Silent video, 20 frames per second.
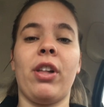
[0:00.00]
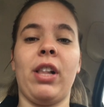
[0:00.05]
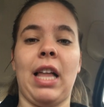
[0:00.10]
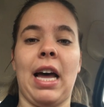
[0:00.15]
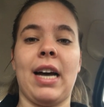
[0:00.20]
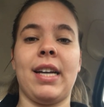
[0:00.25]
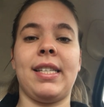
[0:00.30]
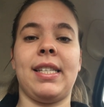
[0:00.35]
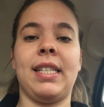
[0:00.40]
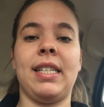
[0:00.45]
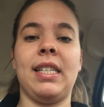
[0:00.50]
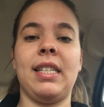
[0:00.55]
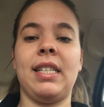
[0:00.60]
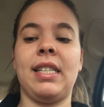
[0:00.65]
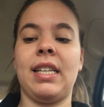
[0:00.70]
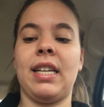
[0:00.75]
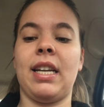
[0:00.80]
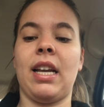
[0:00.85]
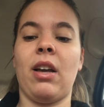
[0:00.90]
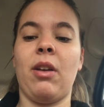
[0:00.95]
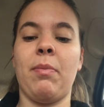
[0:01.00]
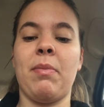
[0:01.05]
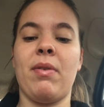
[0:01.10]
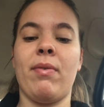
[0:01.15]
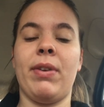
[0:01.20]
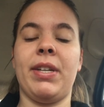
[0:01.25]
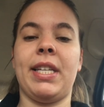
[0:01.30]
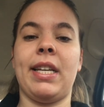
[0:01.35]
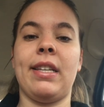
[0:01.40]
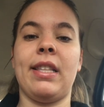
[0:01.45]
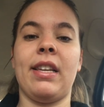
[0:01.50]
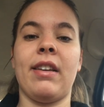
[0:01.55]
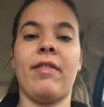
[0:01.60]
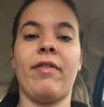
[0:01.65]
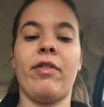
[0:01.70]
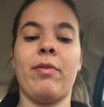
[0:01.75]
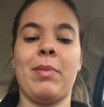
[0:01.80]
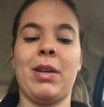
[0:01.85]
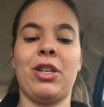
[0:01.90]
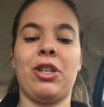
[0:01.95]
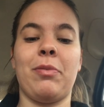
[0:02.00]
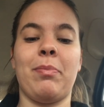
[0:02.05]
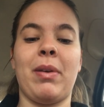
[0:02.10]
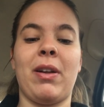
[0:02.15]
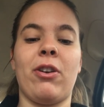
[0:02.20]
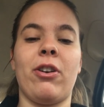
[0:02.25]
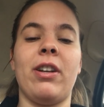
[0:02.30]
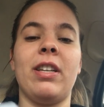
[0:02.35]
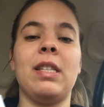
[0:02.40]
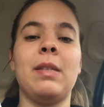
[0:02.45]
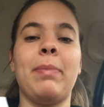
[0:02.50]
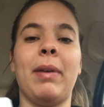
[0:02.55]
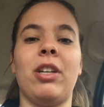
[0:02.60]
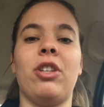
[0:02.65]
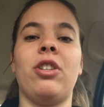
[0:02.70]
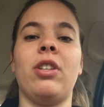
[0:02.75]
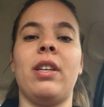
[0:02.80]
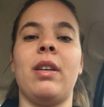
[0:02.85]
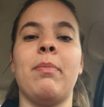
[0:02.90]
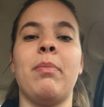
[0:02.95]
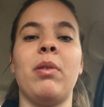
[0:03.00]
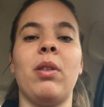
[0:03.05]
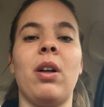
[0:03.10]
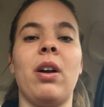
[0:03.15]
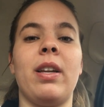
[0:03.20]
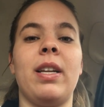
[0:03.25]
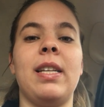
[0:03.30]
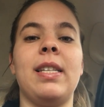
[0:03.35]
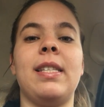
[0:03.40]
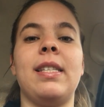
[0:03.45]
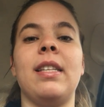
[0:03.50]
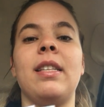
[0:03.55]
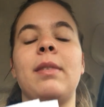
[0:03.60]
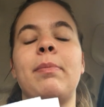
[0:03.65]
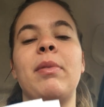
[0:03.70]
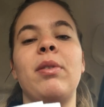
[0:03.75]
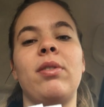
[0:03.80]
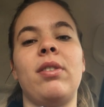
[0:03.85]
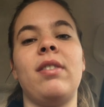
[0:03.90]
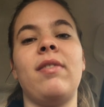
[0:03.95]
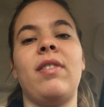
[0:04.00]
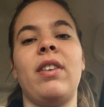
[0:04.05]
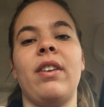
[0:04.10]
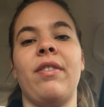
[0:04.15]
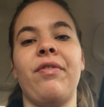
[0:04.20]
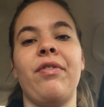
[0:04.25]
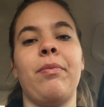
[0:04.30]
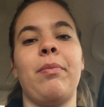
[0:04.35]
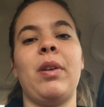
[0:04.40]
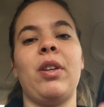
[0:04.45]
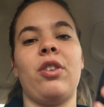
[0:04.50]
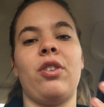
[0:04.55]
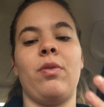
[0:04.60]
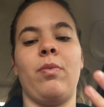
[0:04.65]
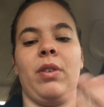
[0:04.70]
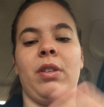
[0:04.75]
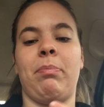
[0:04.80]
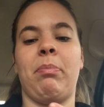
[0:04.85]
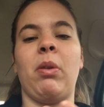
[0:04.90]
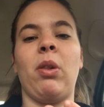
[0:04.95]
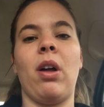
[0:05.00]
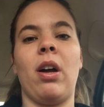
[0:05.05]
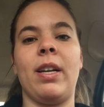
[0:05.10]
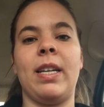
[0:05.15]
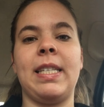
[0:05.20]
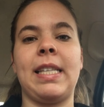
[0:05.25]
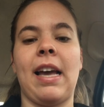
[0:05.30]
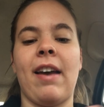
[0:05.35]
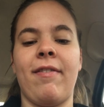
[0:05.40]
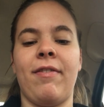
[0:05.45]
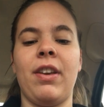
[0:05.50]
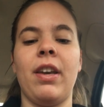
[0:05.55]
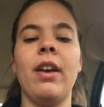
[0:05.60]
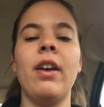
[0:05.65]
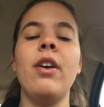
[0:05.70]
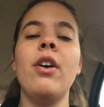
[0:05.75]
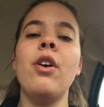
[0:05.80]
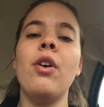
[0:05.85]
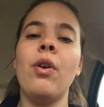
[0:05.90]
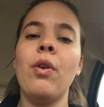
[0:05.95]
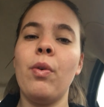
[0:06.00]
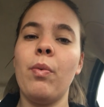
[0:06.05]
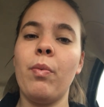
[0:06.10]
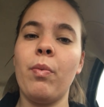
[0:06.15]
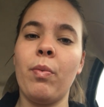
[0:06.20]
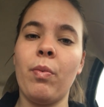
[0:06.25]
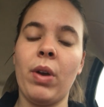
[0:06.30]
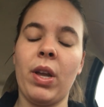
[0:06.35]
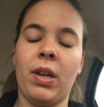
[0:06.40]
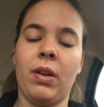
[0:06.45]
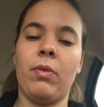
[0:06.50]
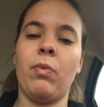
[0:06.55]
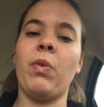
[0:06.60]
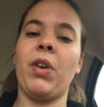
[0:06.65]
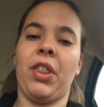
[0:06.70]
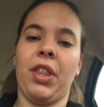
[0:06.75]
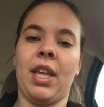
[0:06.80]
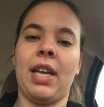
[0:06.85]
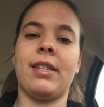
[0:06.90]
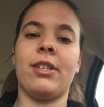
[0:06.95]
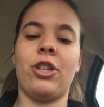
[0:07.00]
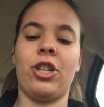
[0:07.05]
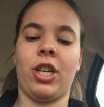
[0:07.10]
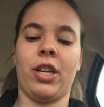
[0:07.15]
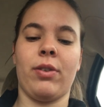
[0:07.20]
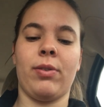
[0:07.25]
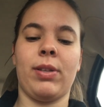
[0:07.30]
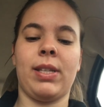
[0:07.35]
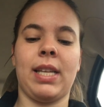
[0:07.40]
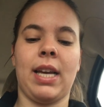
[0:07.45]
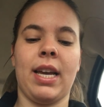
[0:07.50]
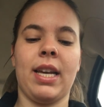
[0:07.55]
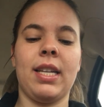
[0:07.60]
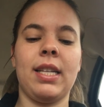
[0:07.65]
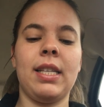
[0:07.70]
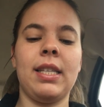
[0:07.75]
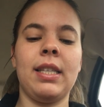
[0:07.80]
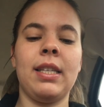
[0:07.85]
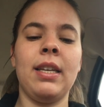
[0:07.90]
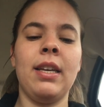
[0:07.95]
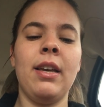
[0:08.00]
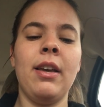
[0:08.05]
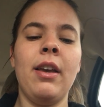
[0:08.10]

classes and help me retain the information better, especially in Pilates since most of the information was Pilates heavy and with less geoscience.